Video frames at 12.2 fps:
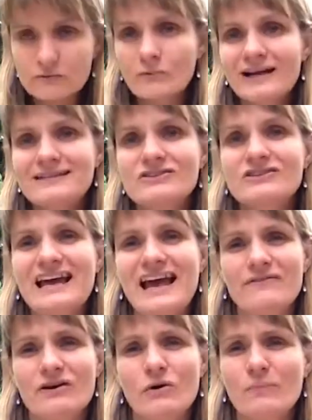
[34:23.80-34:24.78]
why it's good to
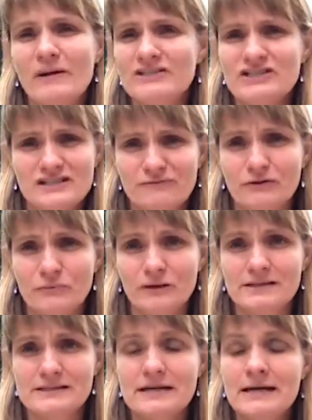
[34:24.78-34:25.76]
have a whole bunch of different
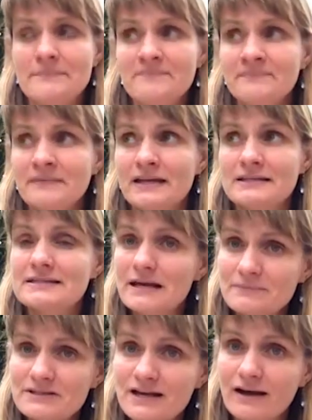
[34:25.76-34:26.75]
ones. And
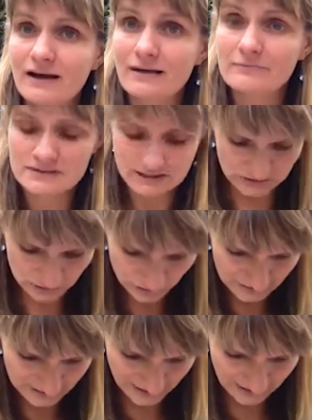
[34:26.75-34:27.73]
sometimes it's good
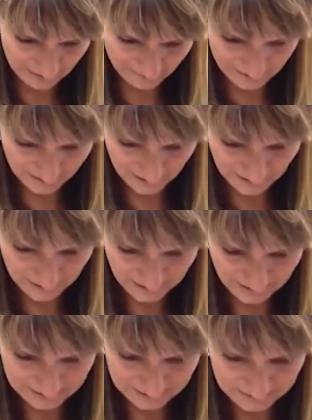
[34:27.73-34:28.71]
to have the
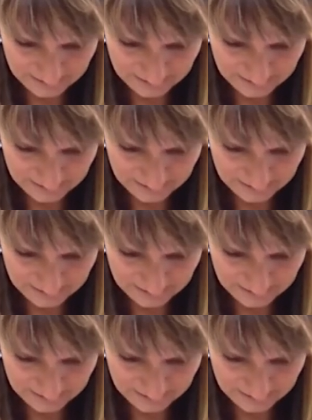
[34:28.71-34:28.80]
kind,